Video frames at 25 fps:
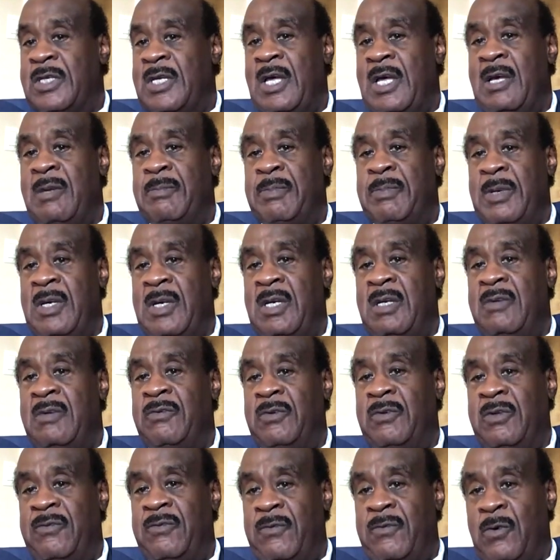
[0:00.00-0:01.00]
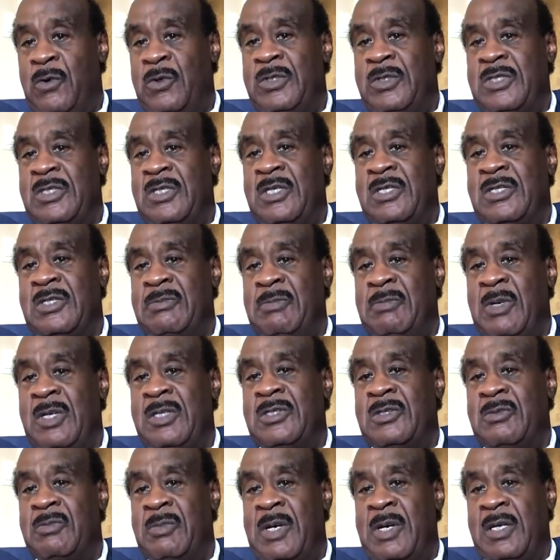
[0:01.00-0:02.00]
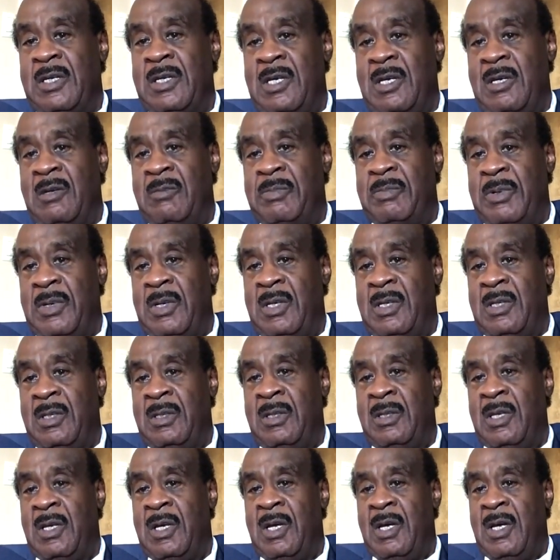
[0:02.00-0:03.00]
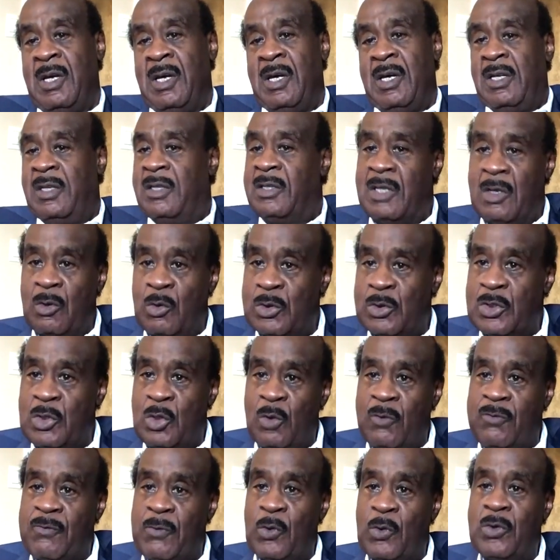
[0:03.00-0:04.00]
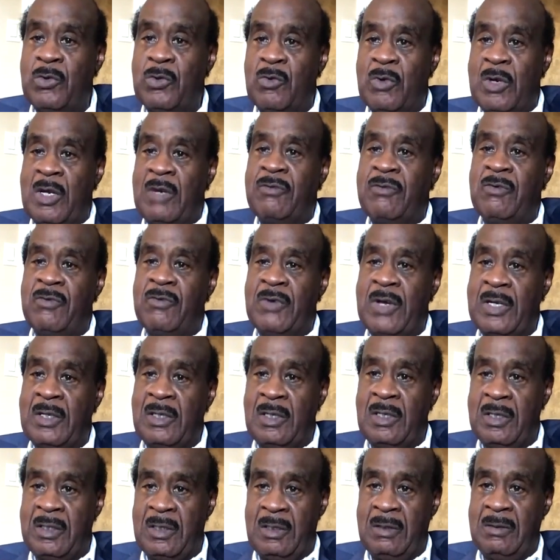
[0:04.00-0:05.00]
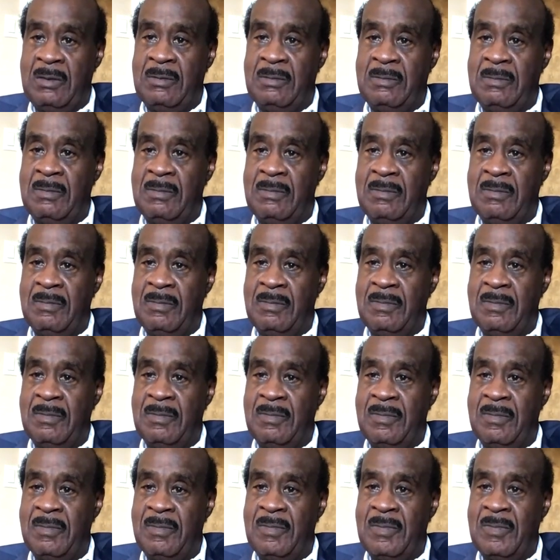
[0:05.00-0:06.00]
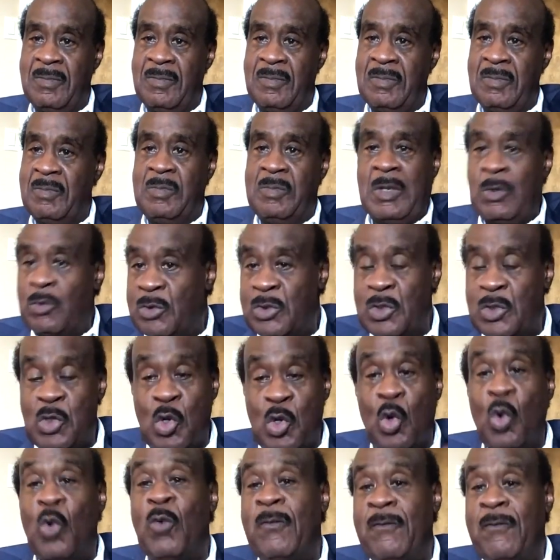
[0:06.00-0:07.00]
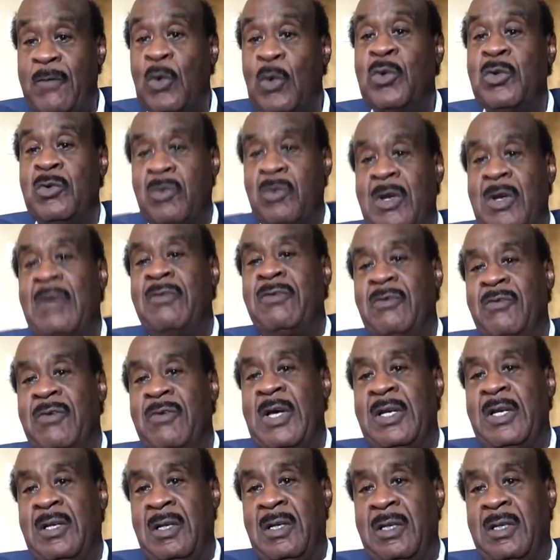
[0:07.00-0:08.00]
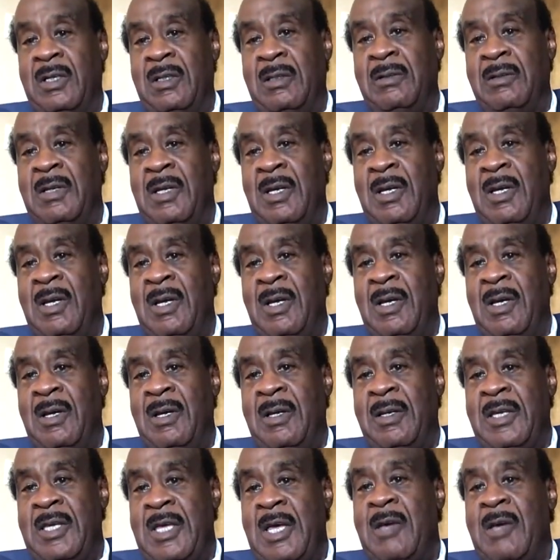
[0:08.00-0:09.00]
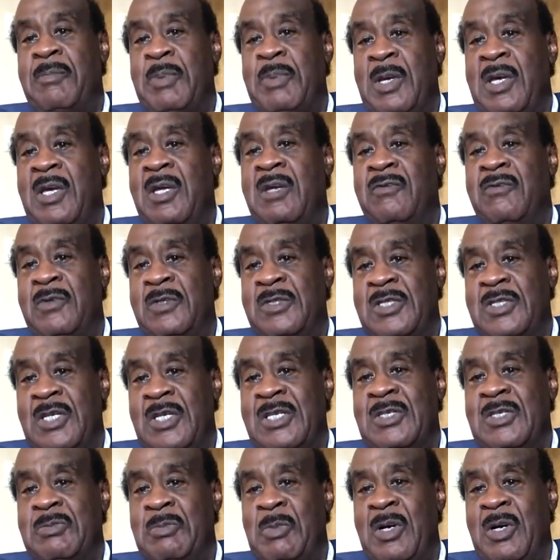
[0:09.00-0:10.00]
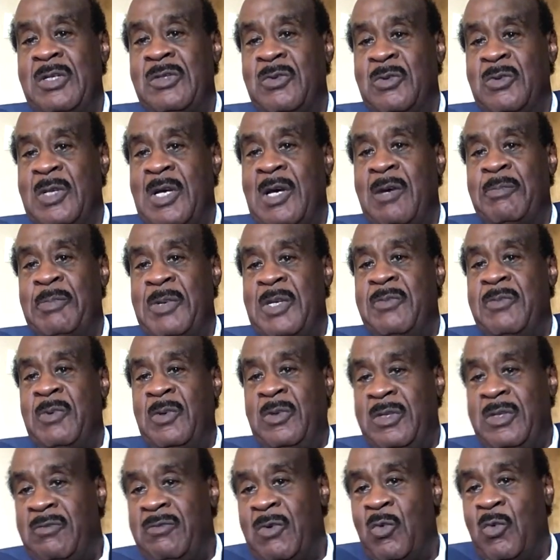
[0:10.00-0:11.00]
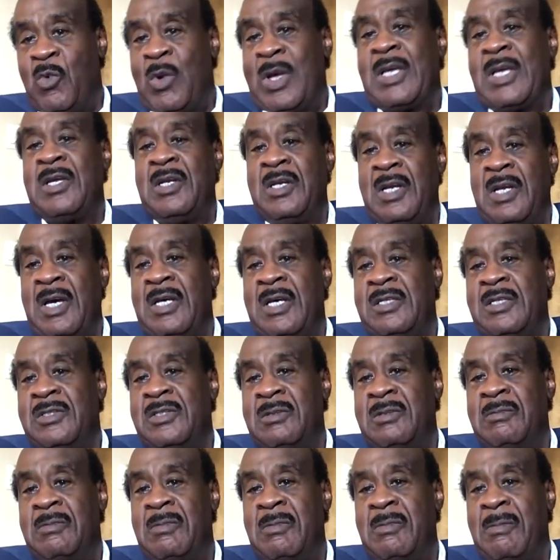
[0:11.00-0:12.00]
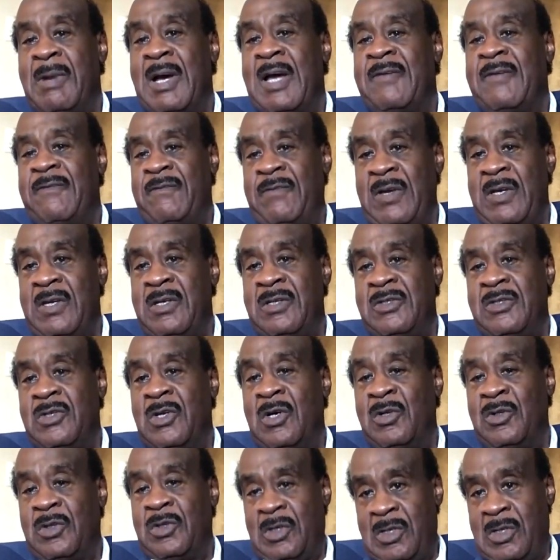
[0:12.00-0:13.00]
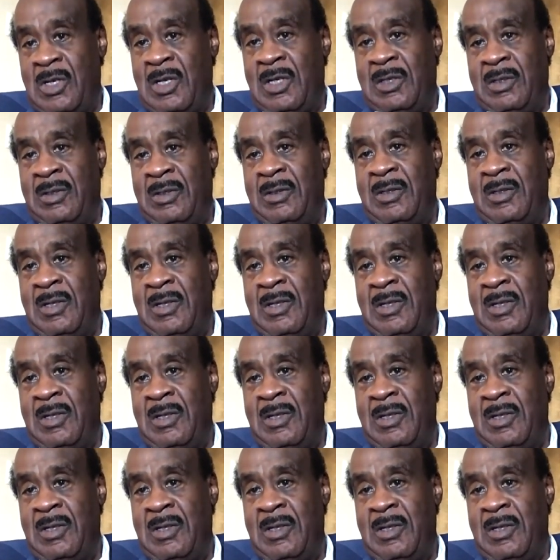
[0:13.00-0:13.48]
campaign, for the first 6 months of my campaign, there was no photograph of Ike Leggett. There was no photograph of Ike Leggett. Campaigned for 6 months without people even recognizing my face or the color.